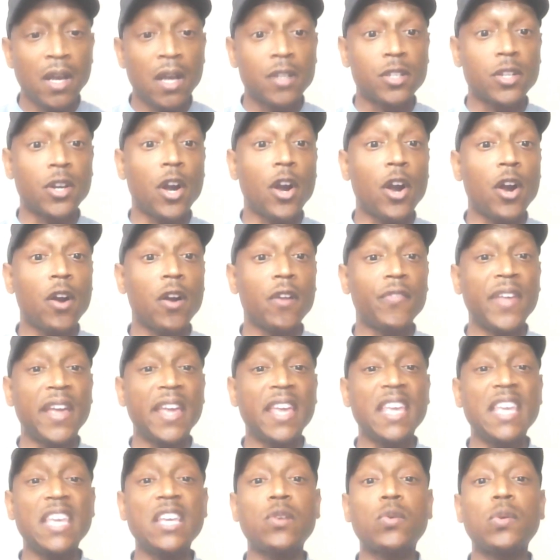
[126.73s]
To her, they
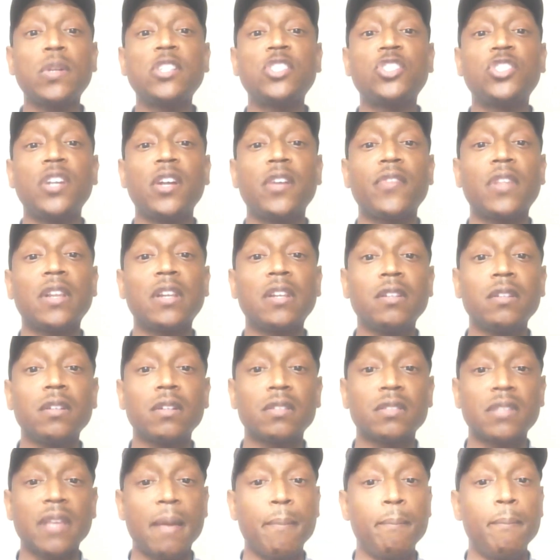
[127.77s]
equally shared the
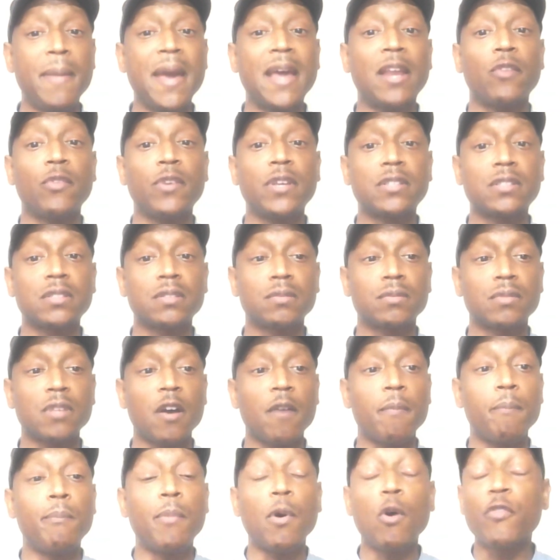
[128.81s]
looks and mannerisms
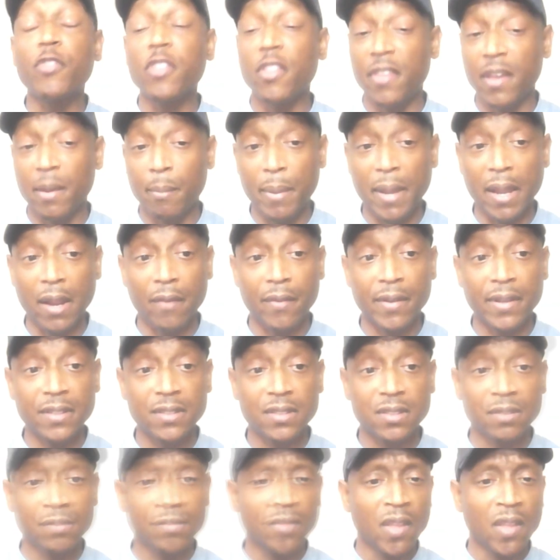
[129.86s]
of both of their parents.